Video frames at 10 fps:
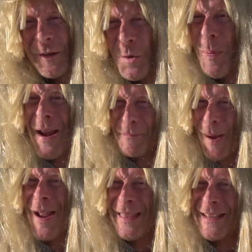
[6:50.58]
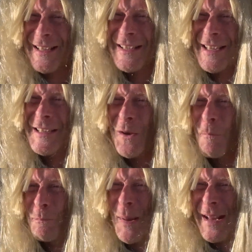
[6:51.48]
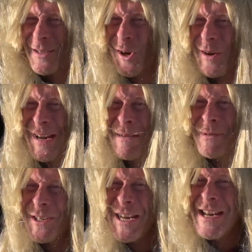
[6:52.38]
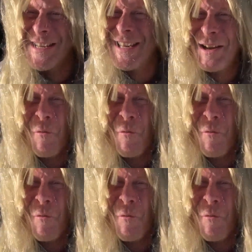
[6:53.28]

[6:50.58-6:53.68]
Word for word: You better buy this because it's got big chunky machines in